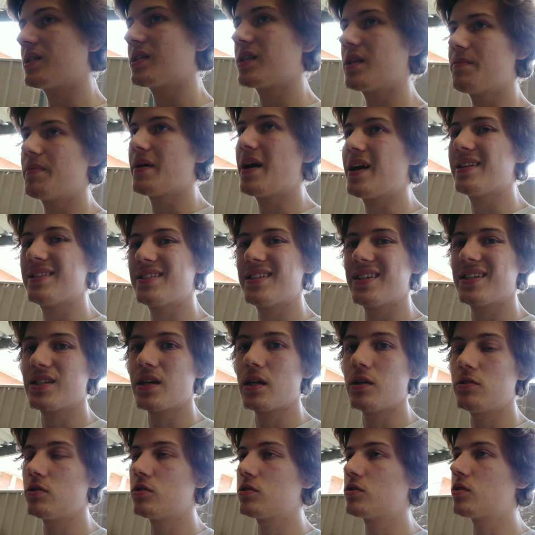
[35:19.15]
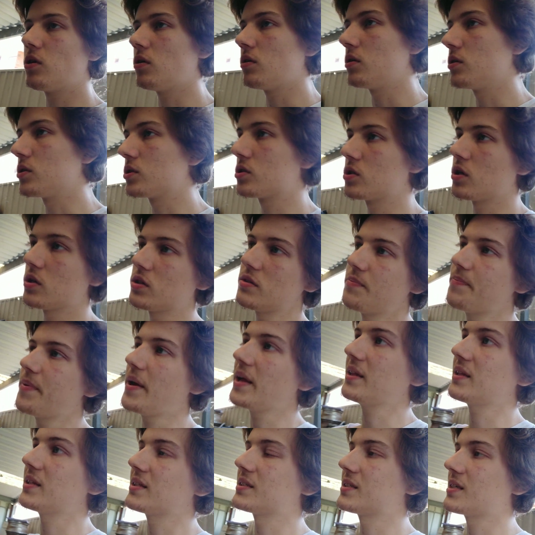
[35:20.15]
is about $600, so it's
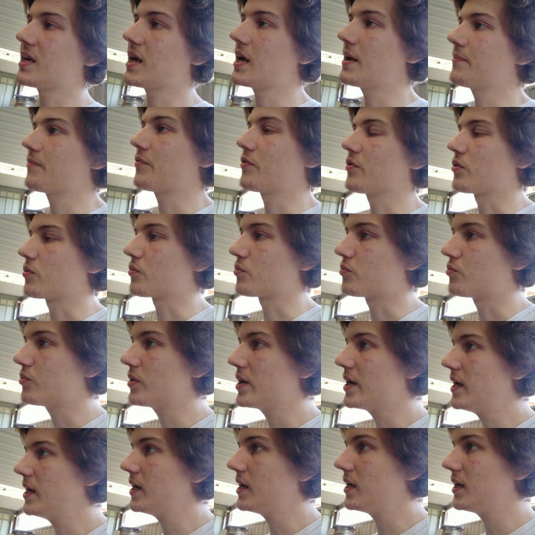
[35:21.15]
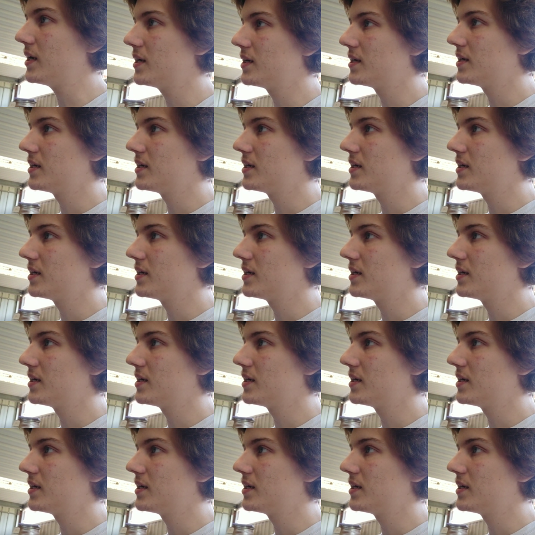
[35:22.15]
about the same for the rear.